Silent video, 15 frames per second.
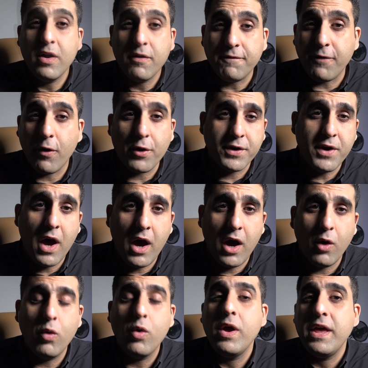For
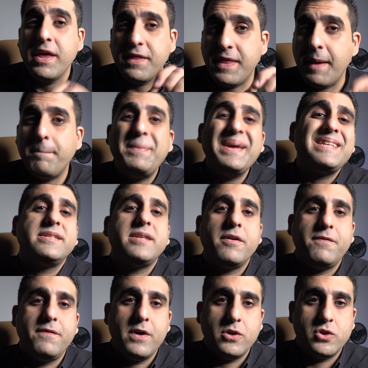now, the beta
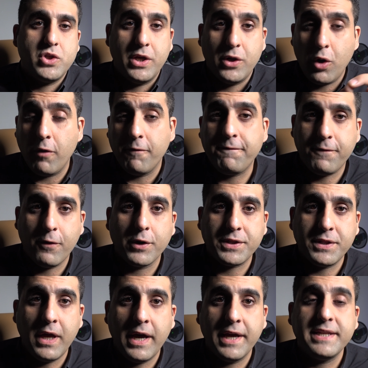version of
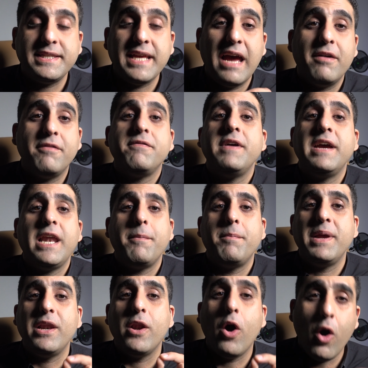Fortnite
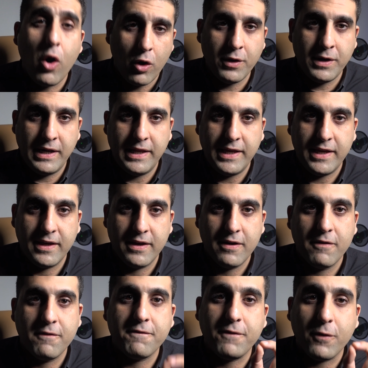available only
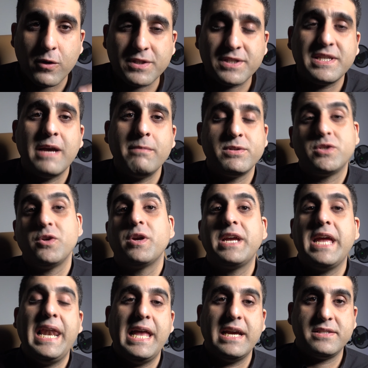for Samsung
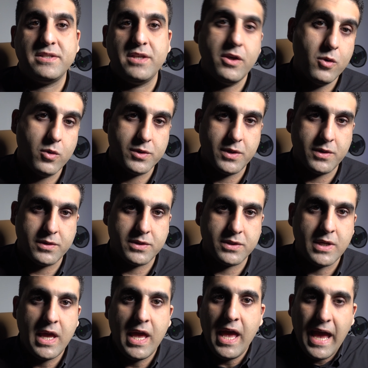Galaxy users.
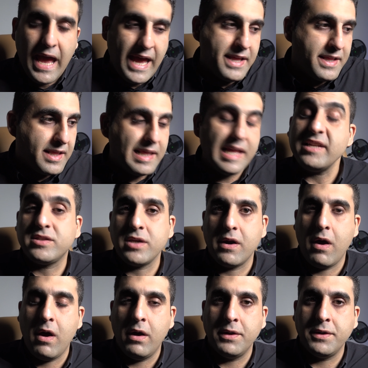And later
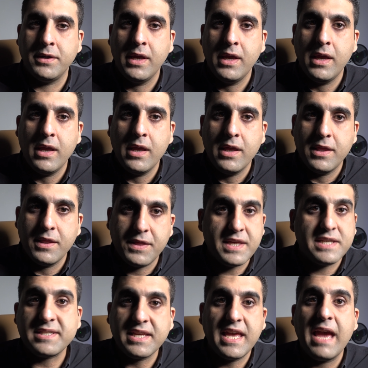on,
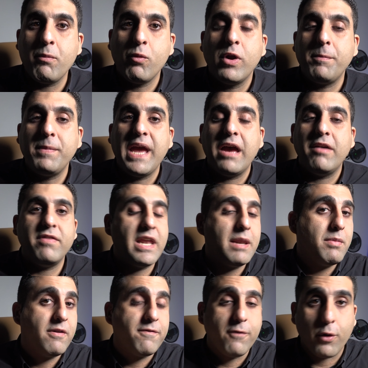this game will be
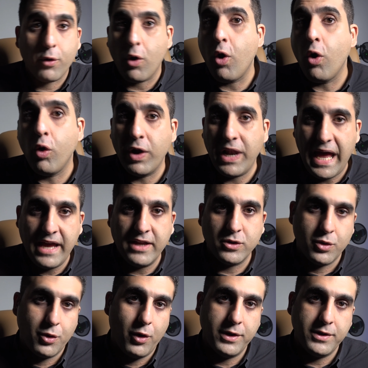available for all
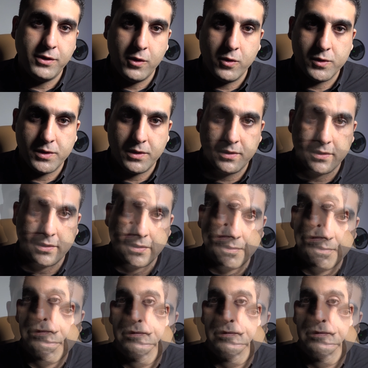Android users.